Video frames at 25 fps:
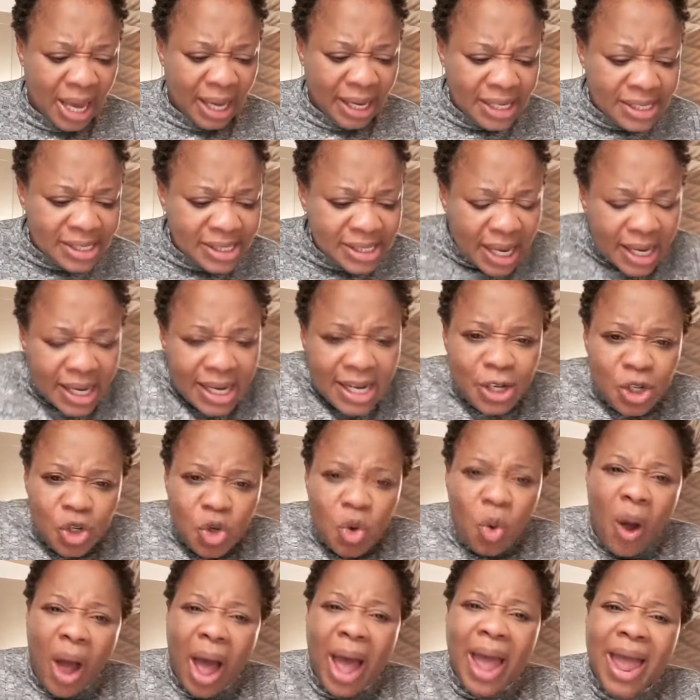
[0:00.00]
He's telling
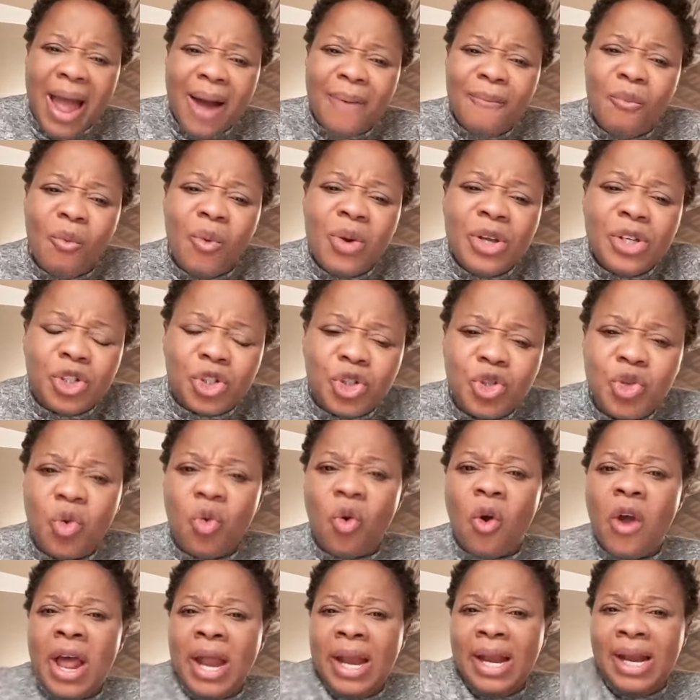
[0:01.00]
you, I am with
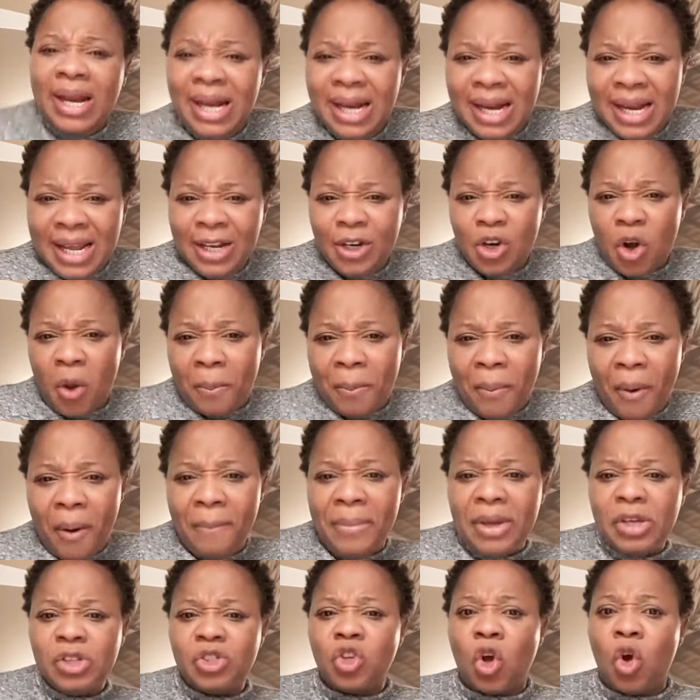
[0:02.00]
you. Lean
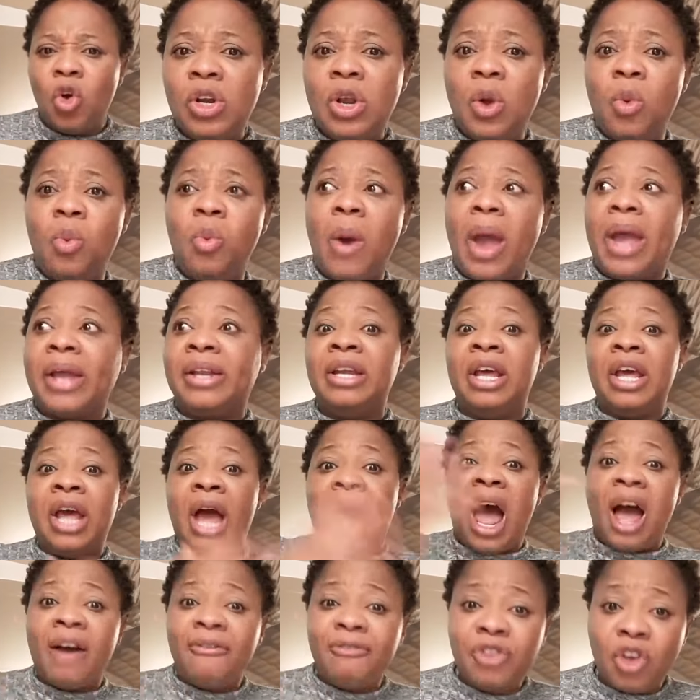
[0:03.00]
upon me. It's only when
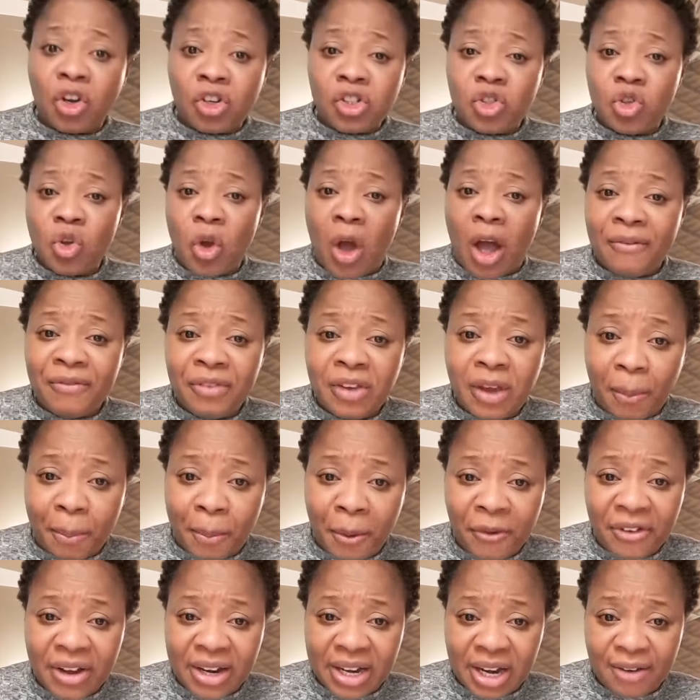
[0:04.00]
I've just I've
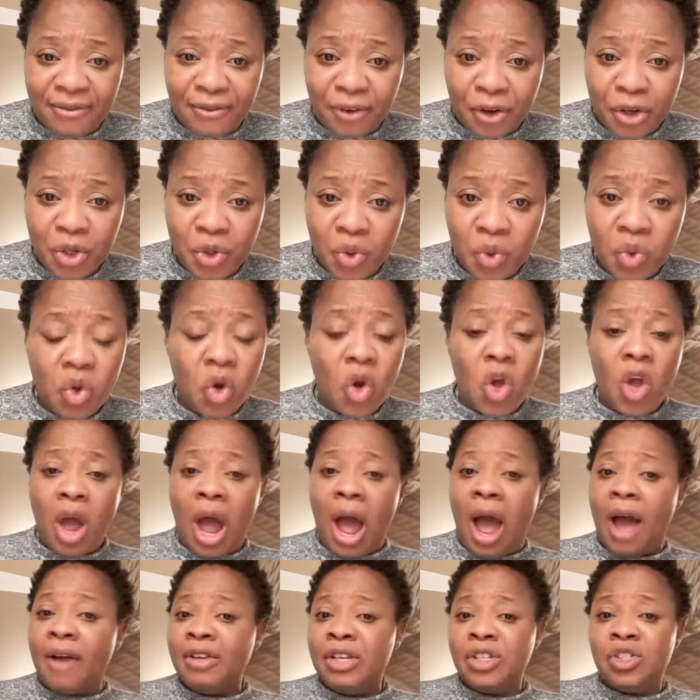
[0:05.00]
provided for you,
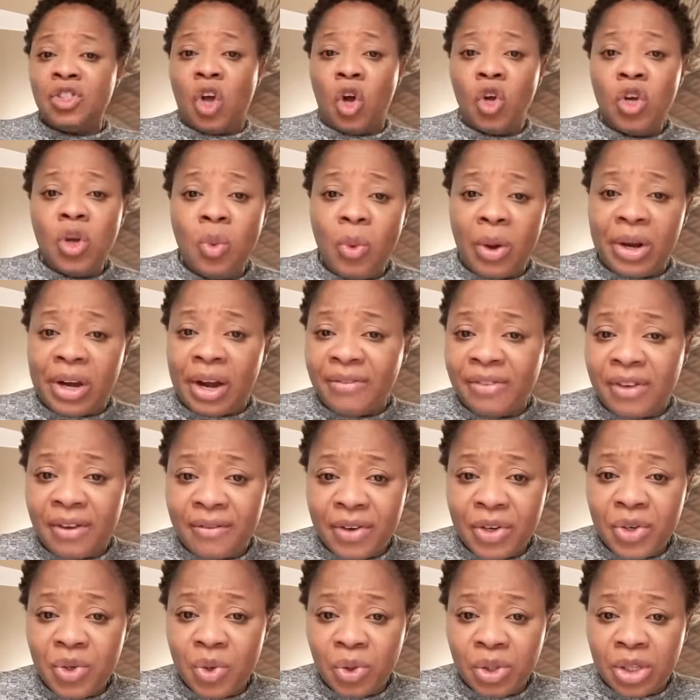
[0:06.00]
uh, it's not only when I've
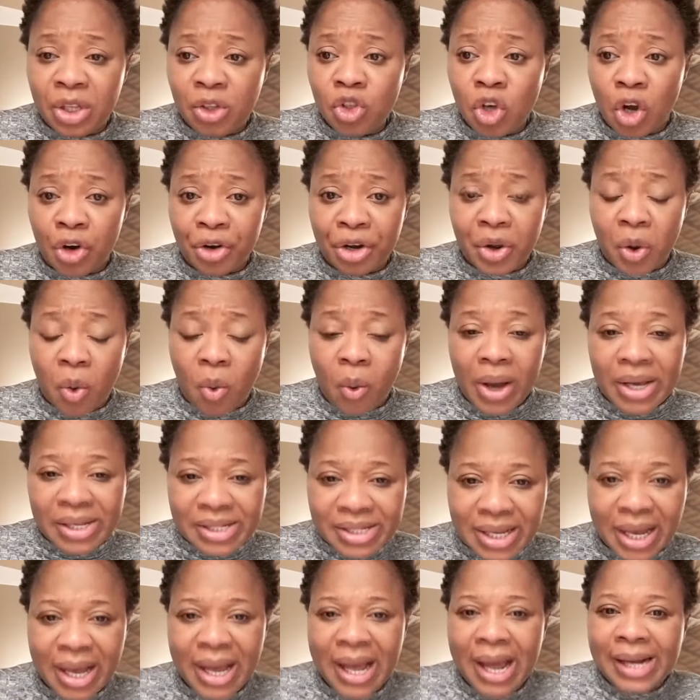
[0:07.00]
given you your
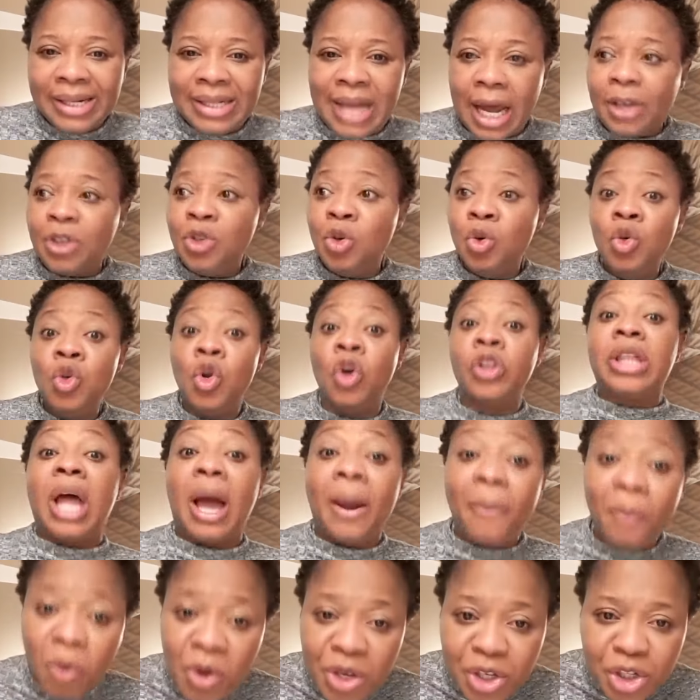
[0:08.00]
request that you know that
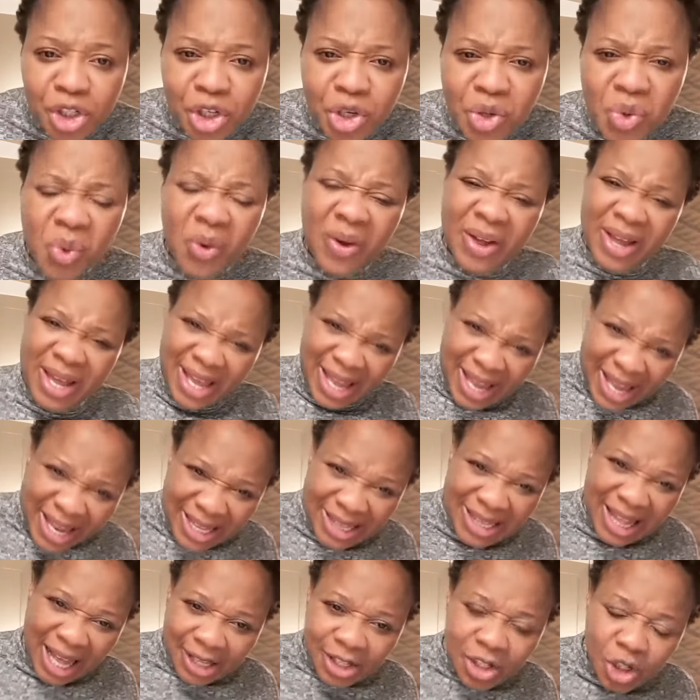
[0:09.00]
I'm with you
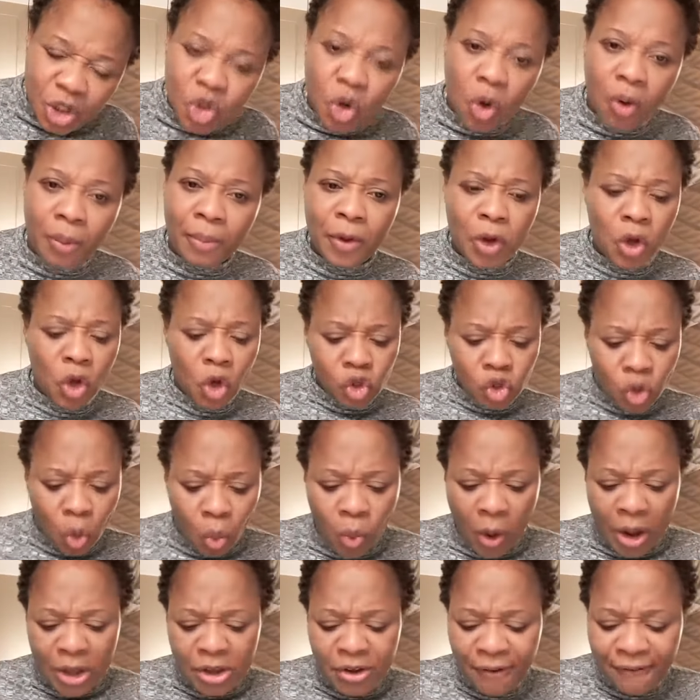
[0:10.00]
in that storm. So
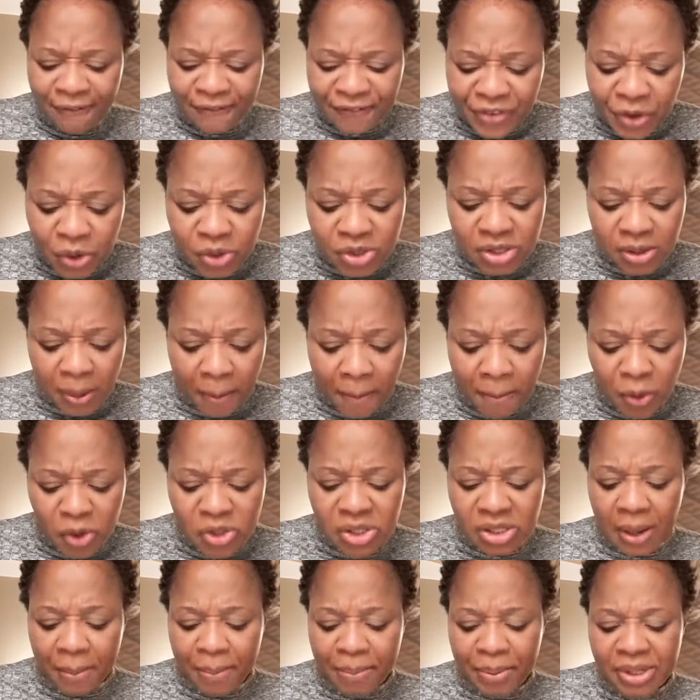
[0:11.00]
when you feel
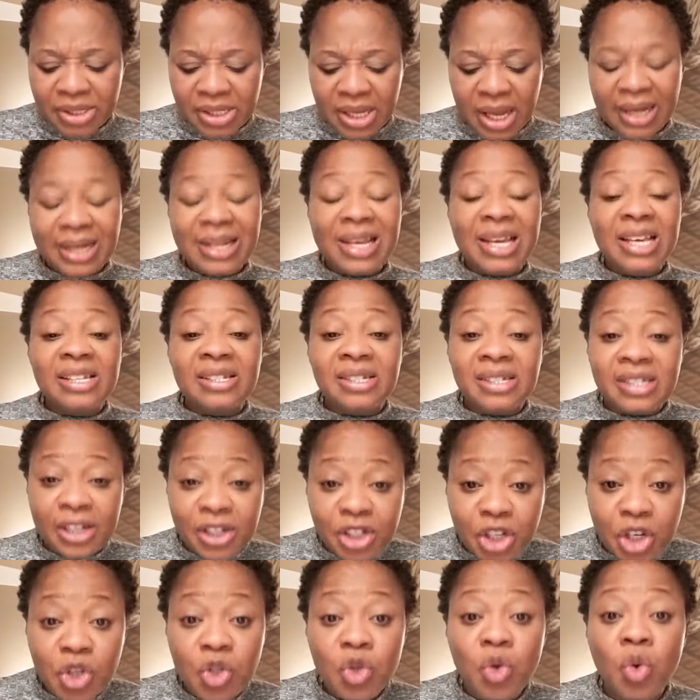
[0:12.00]
most separated, is
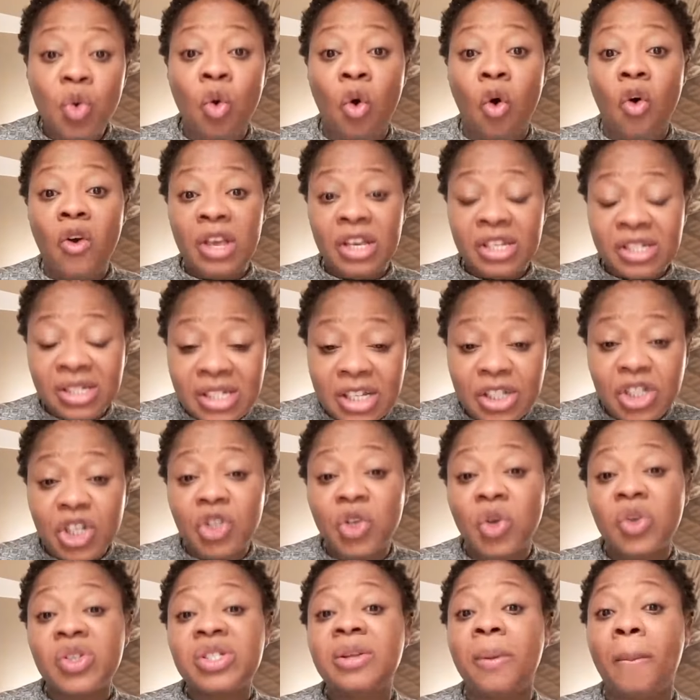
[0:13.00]
teaching you, is
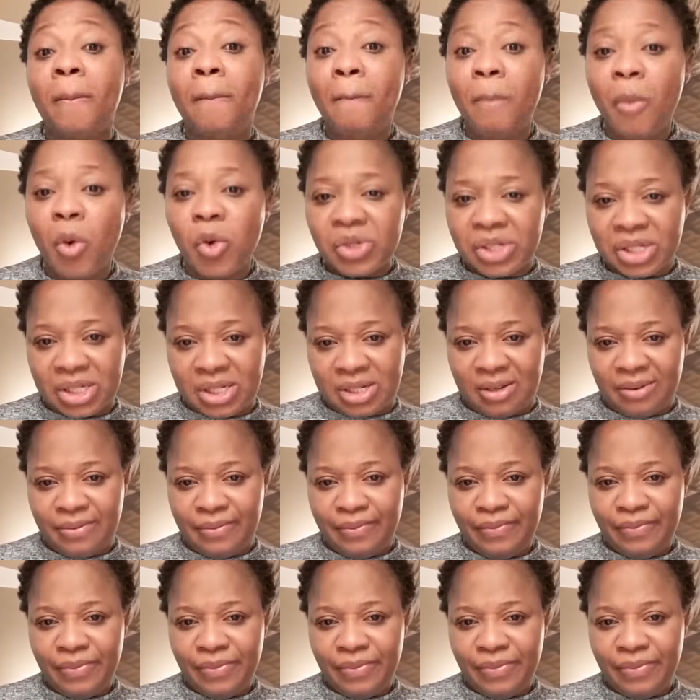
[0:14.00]
teaching us the most.